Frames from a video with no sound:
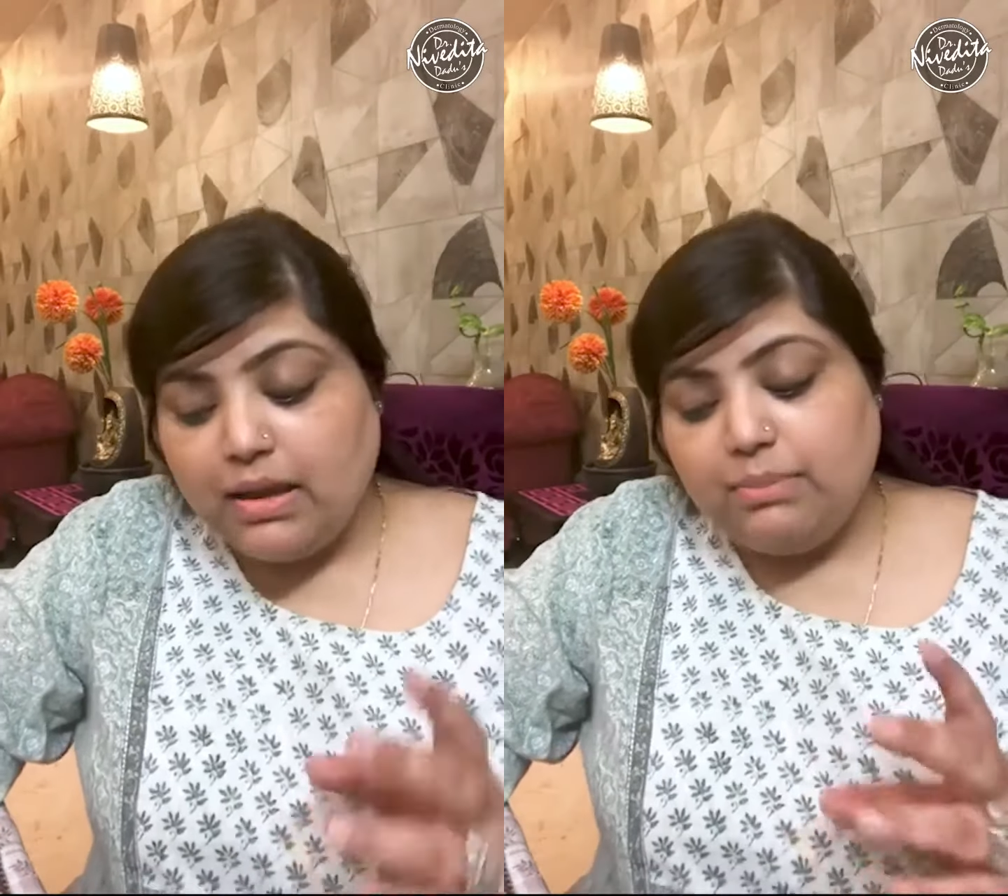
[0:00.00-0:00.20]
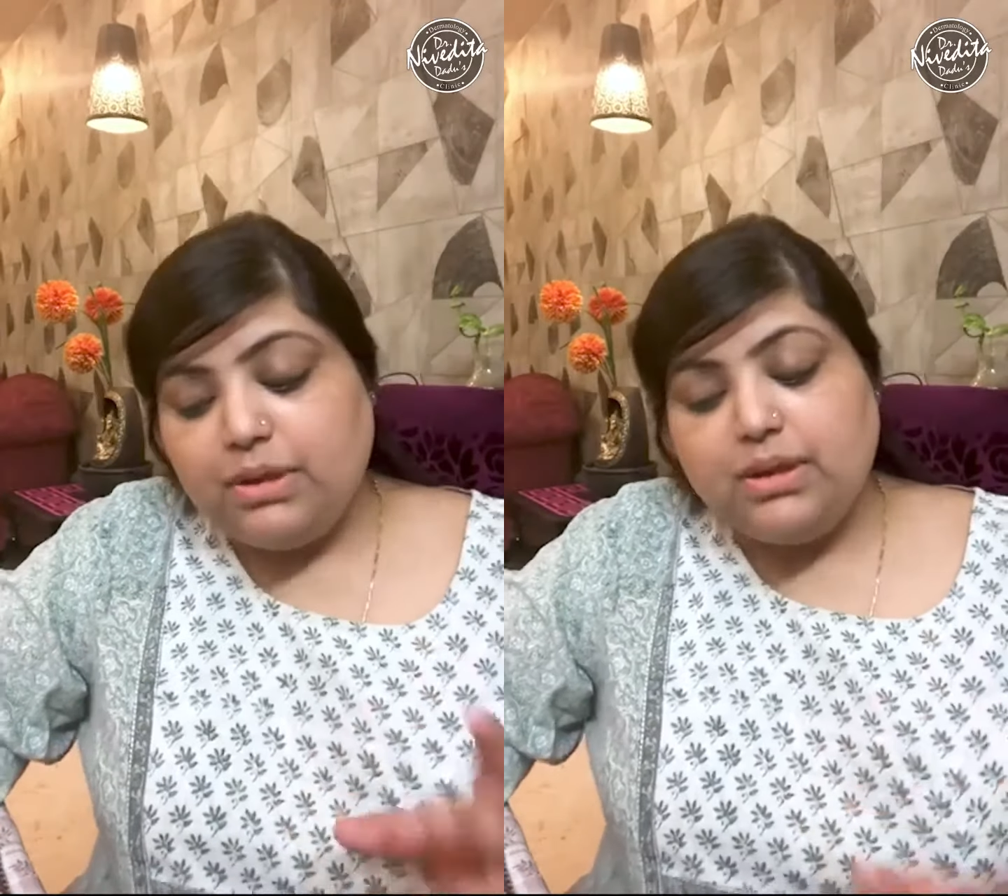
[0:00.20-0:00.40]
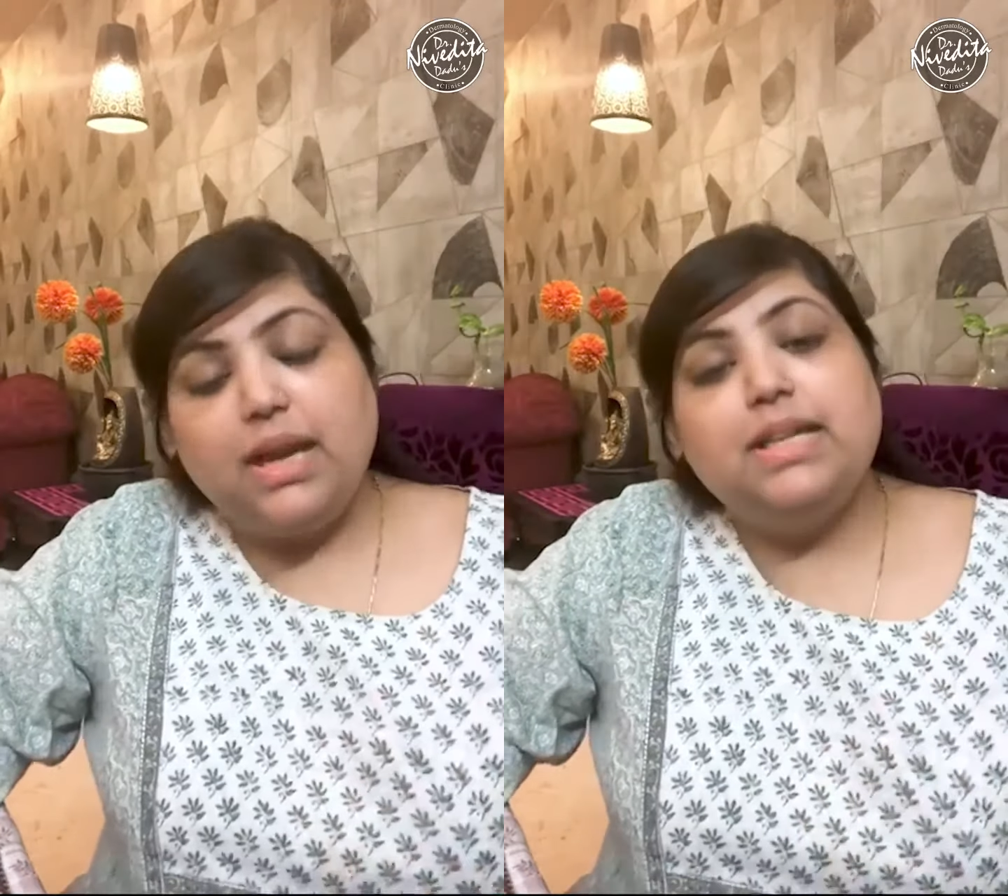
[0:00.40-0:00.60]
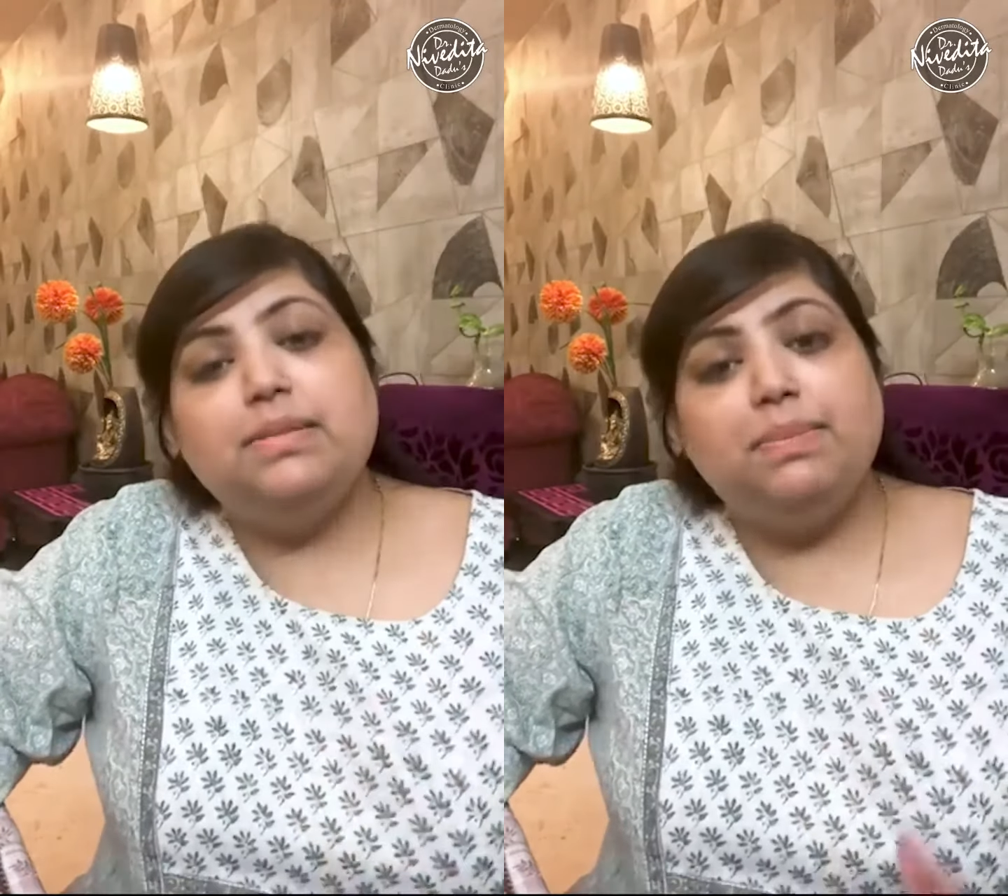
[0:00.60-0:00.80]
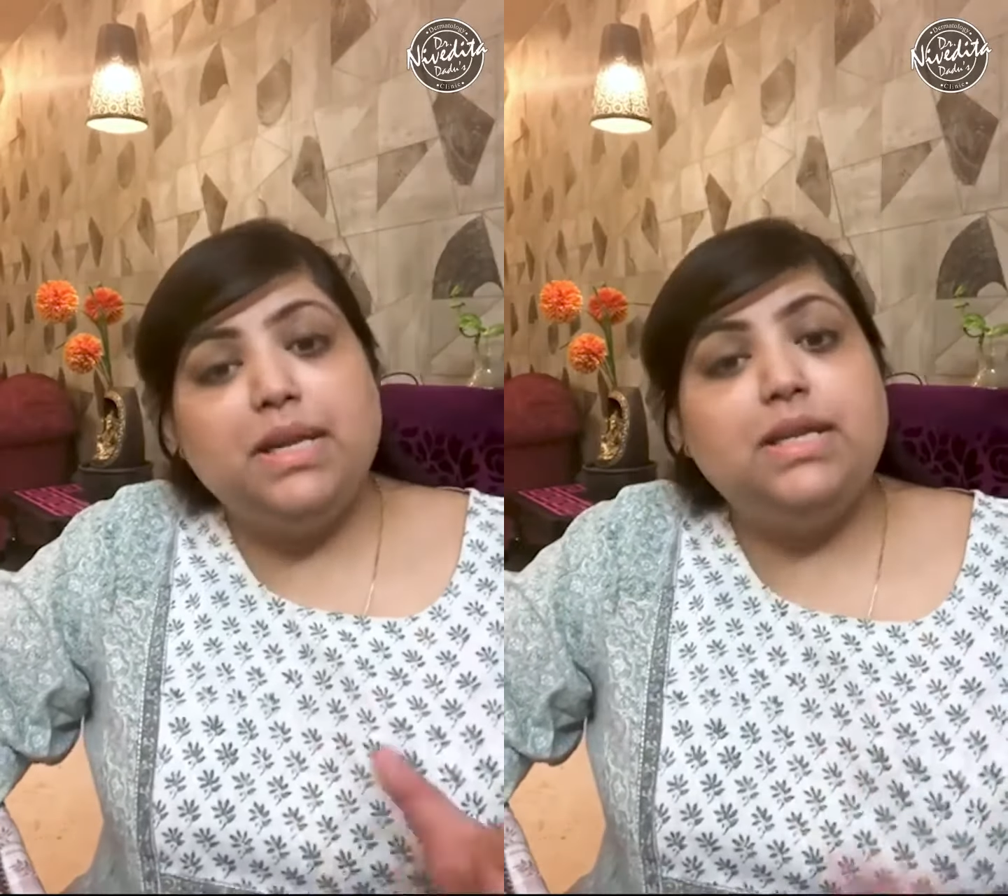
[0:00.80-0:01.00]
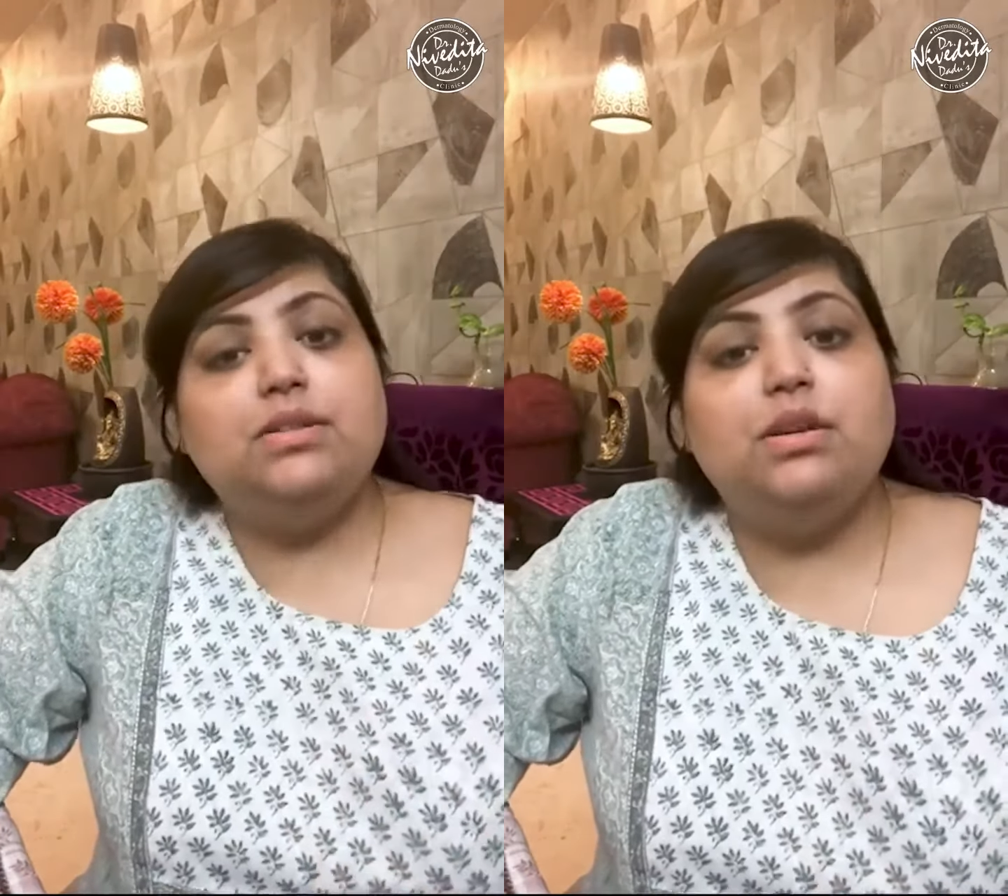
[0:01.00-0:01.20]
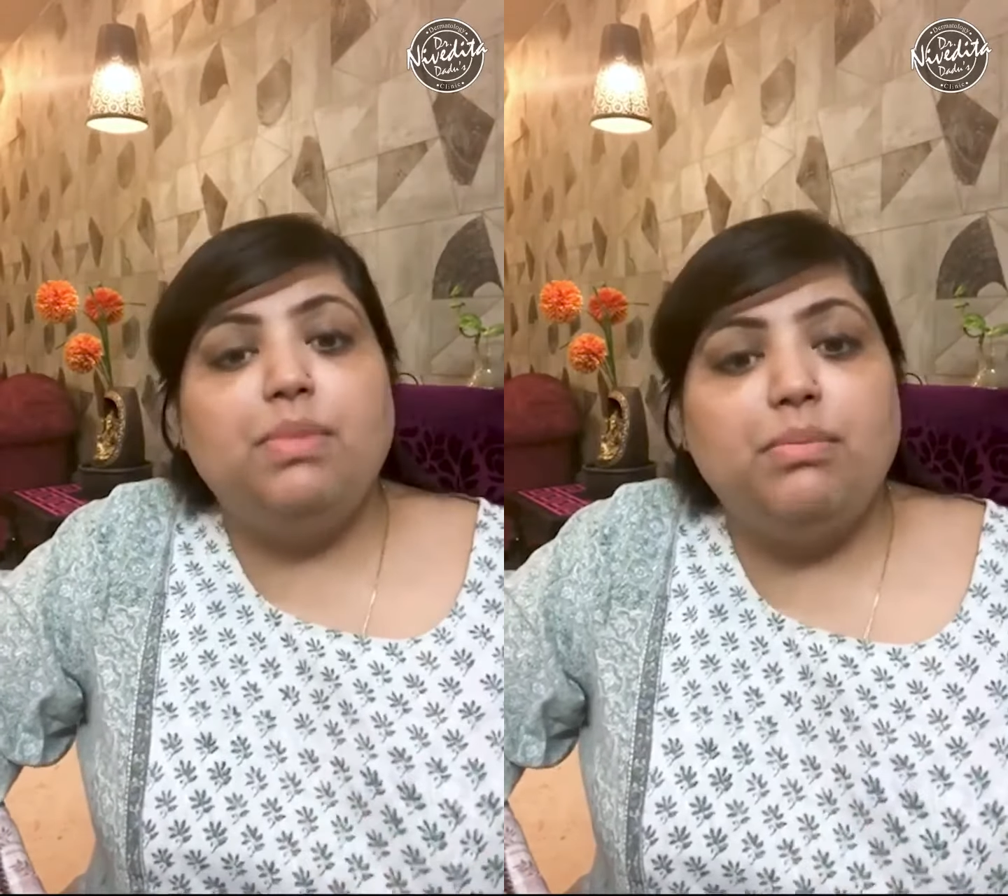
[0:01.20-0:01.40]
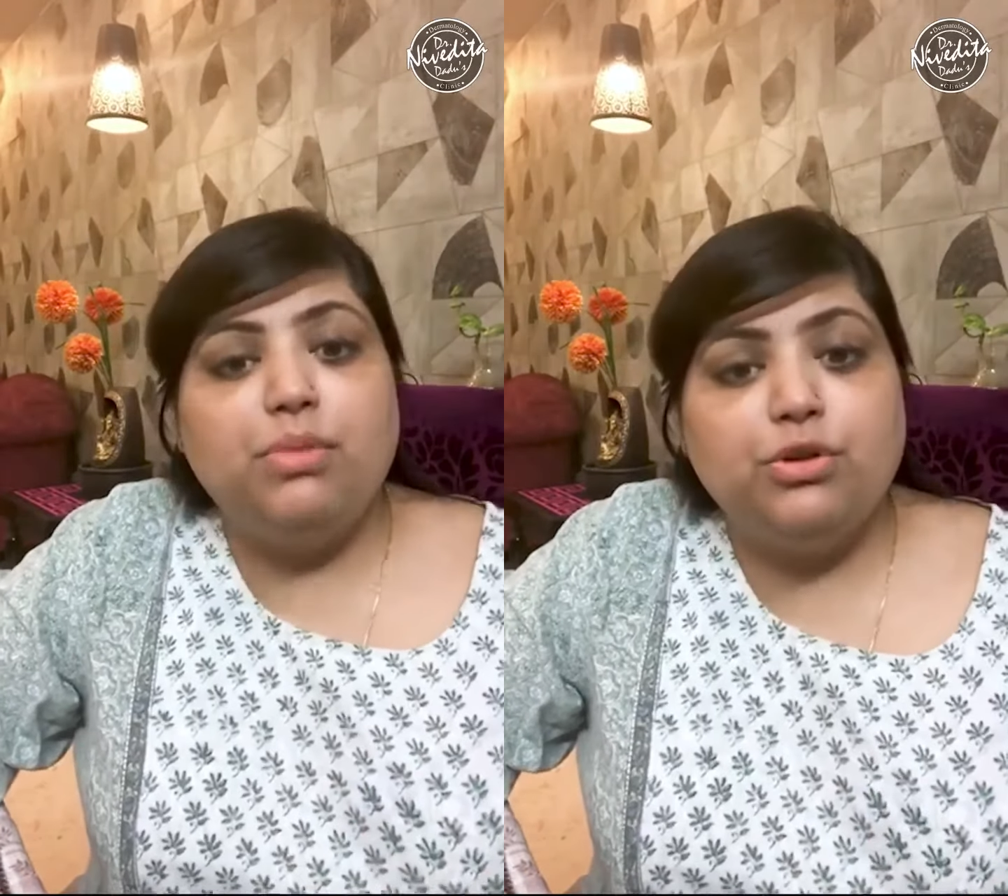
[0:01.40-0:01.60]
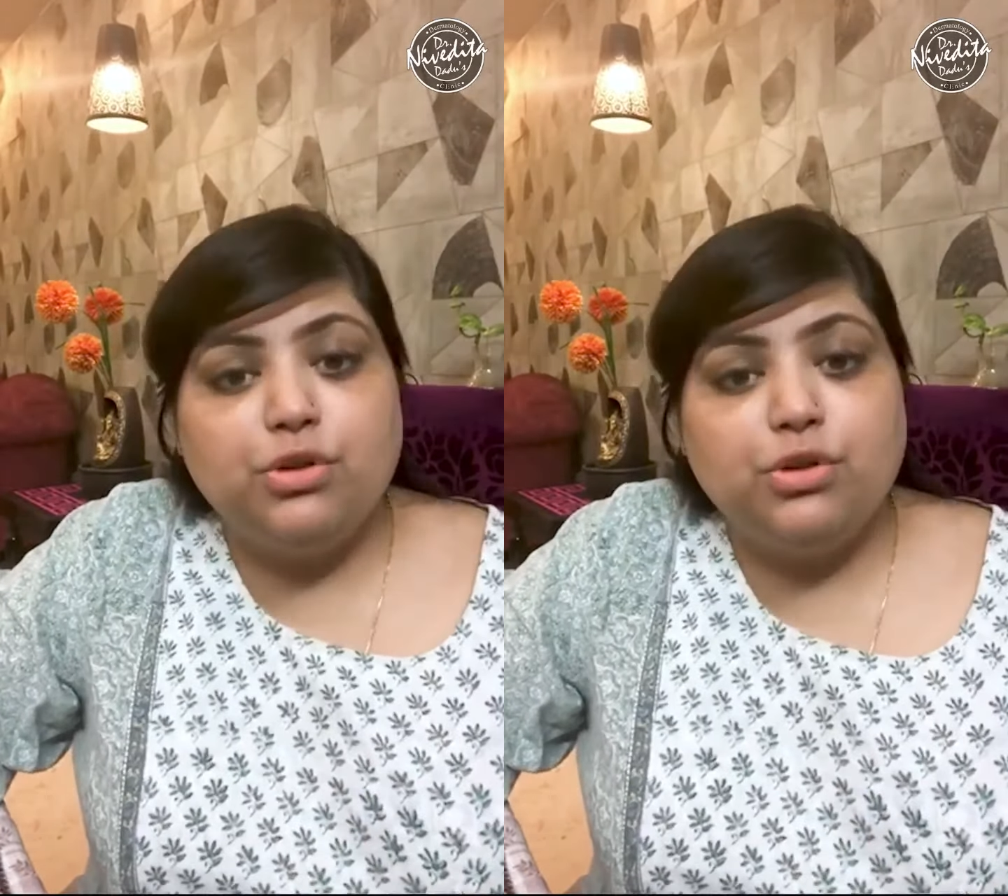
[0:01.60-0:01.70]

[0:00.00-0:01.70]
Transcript: But guys, please remember to